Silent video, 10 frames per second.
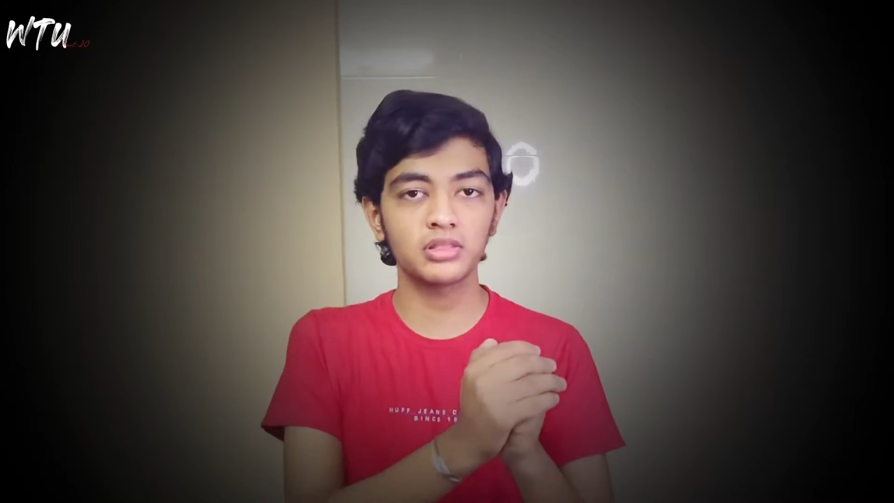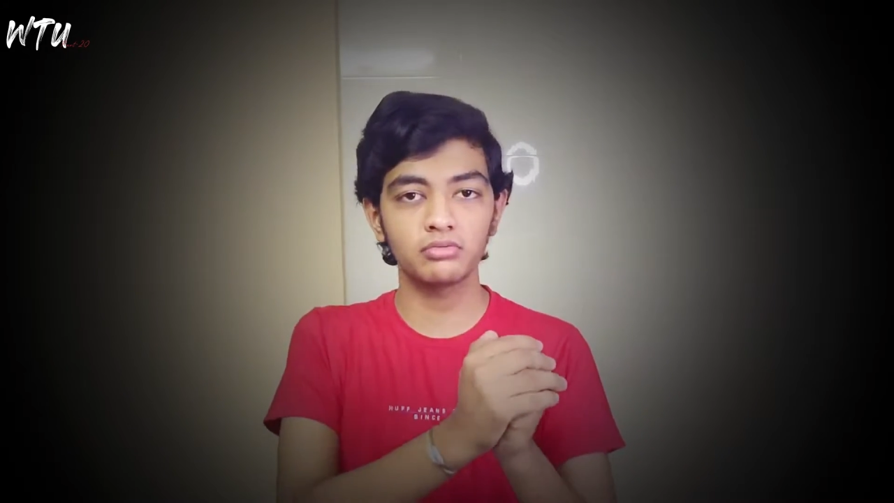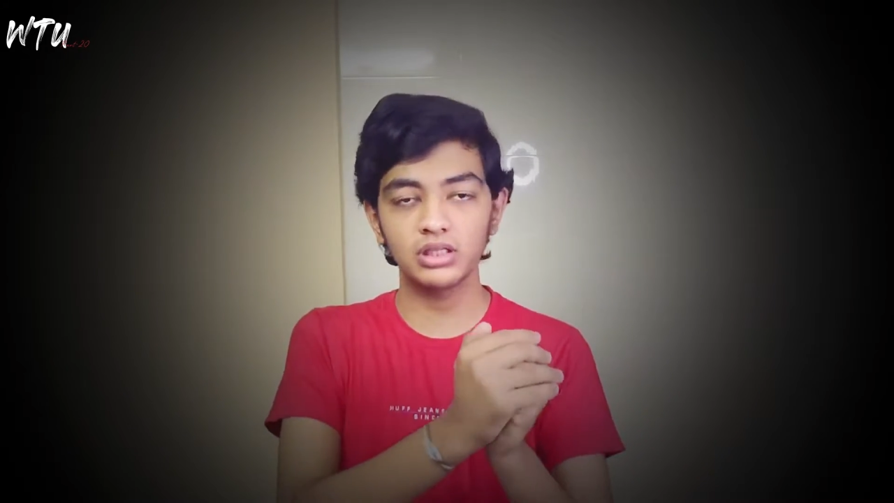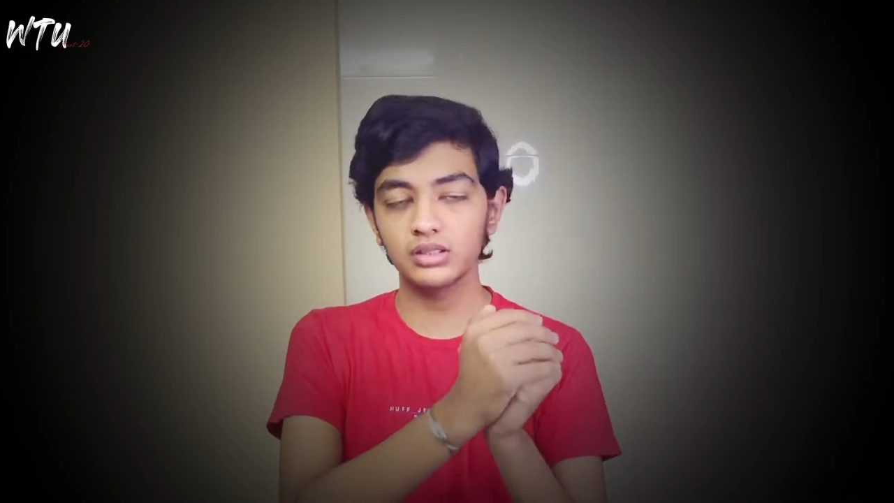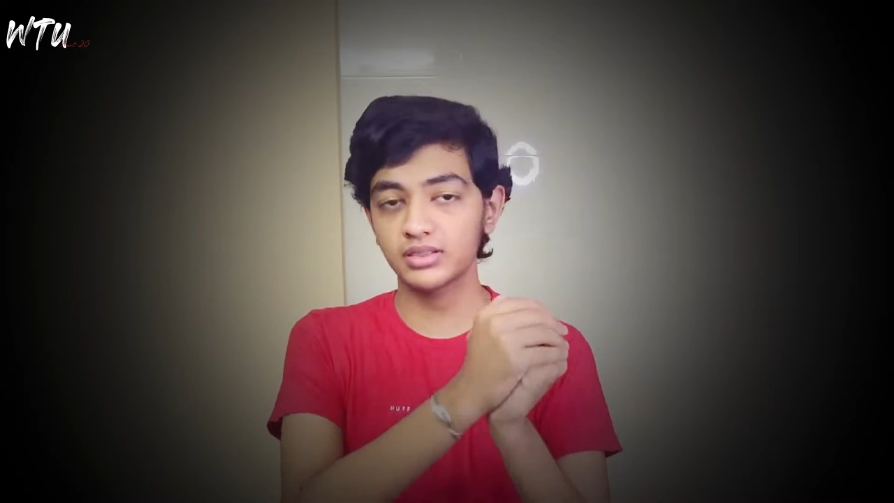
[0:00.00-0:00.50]

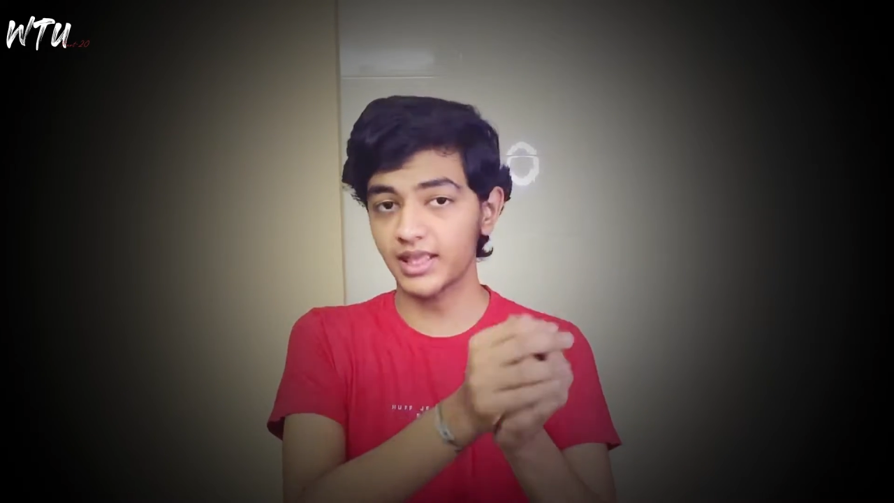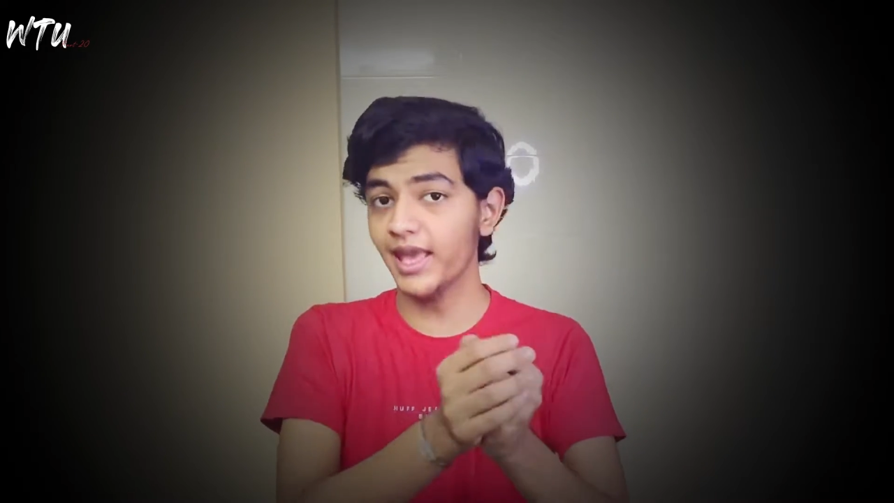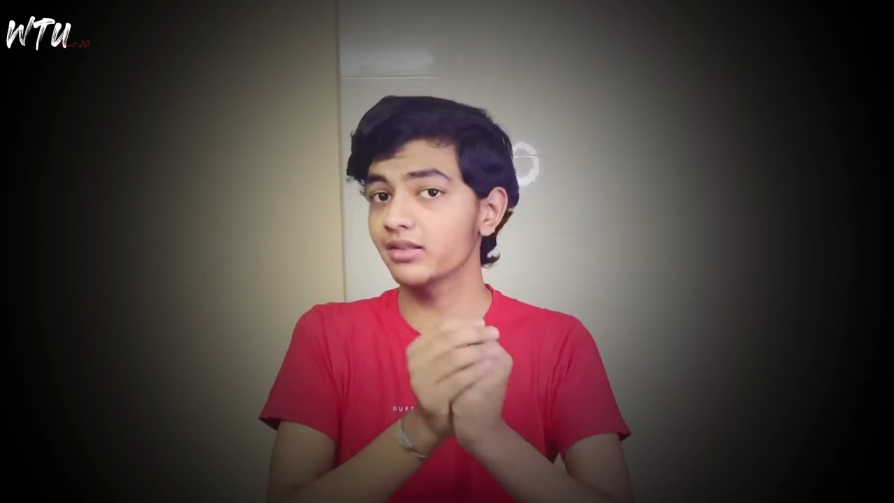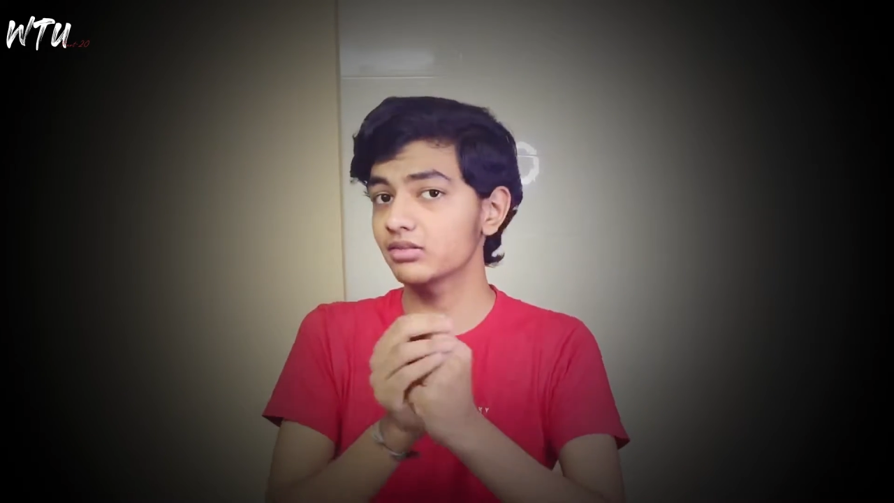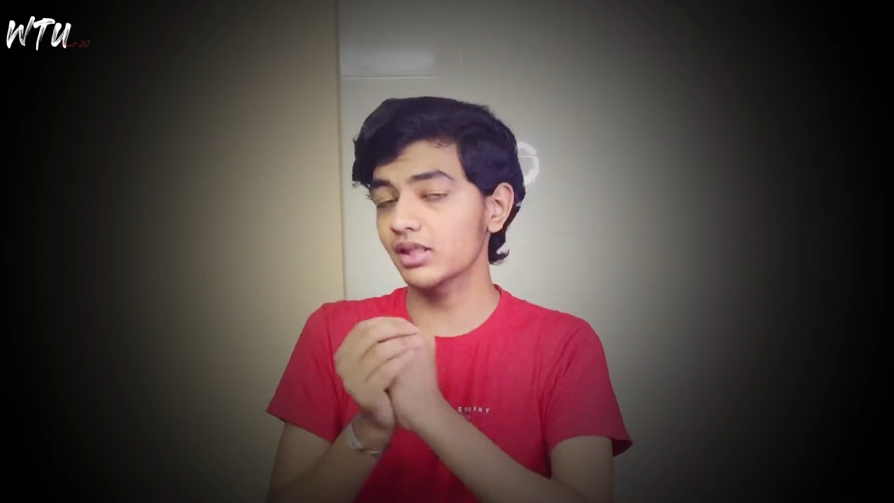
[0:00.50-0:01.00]
series
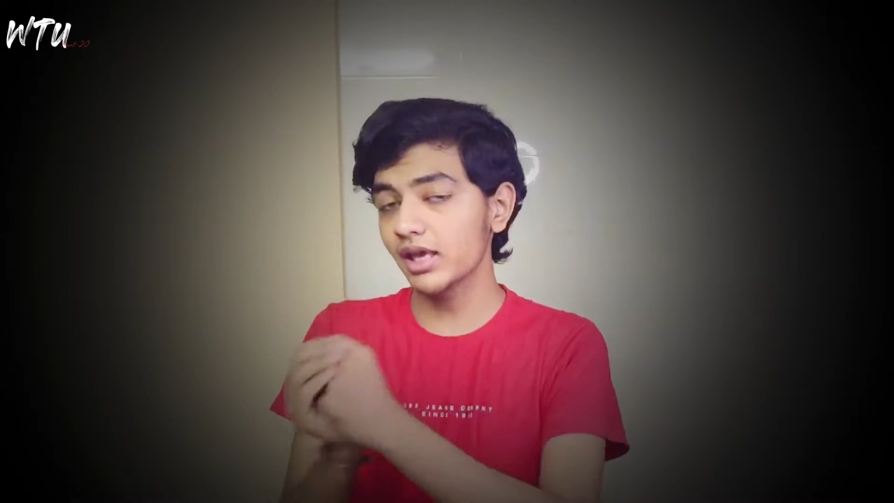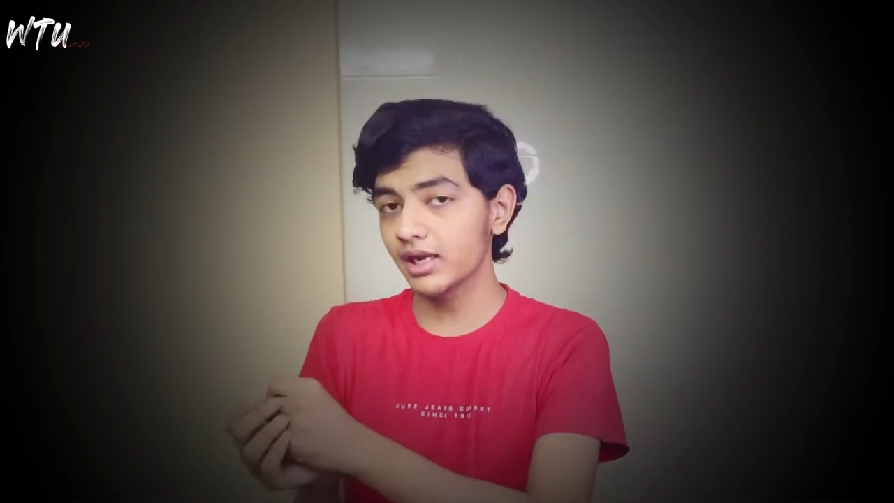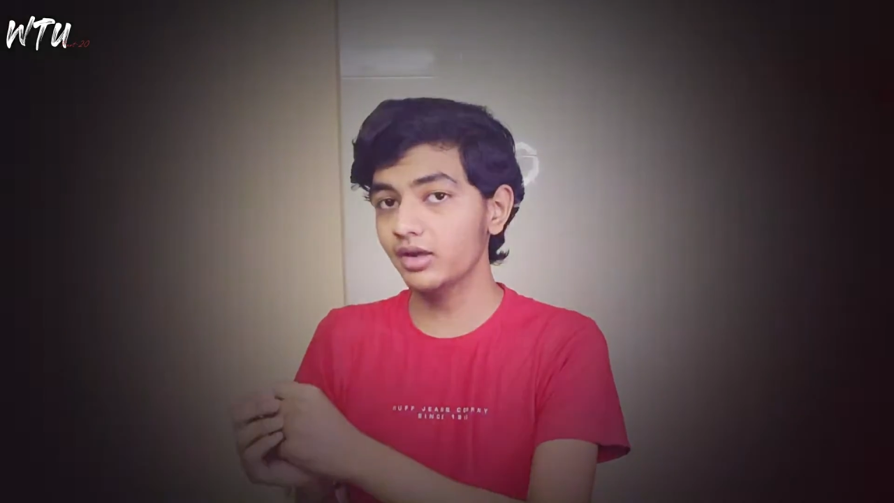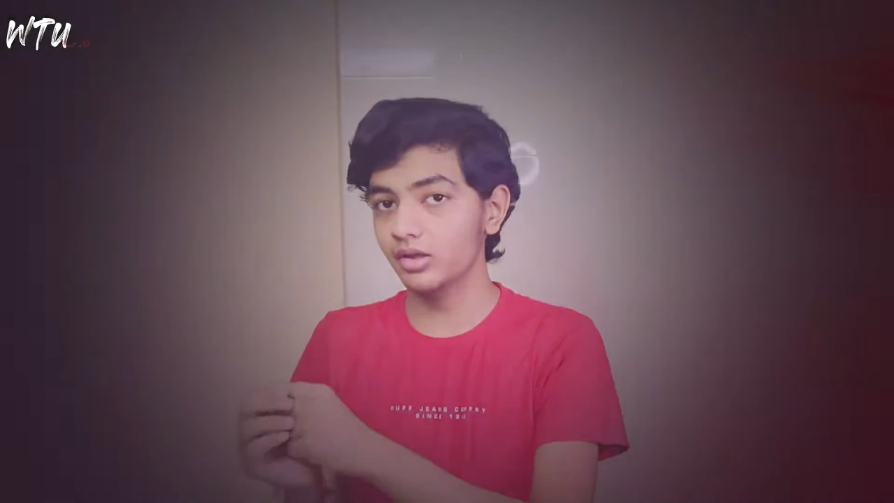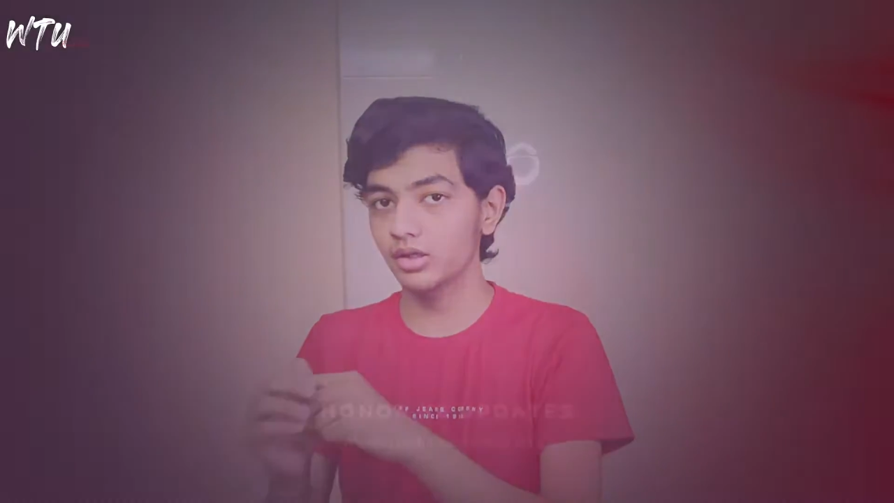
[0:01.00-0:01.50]

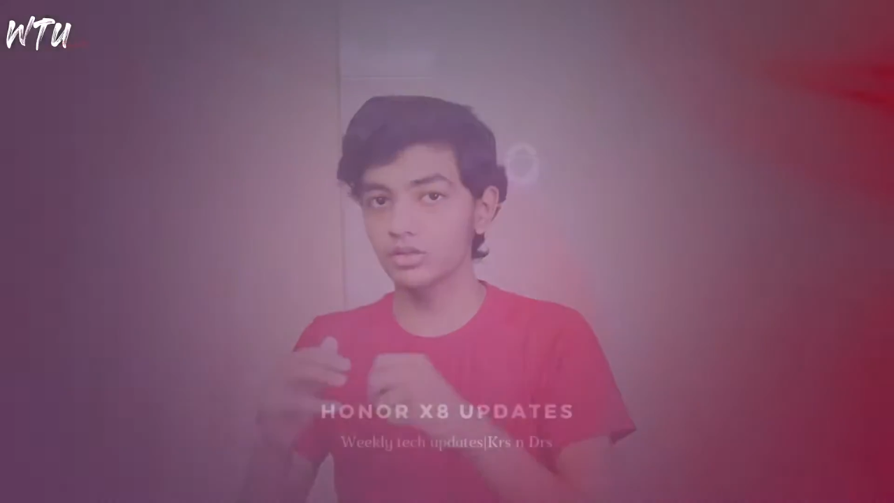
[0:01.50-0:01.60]
X8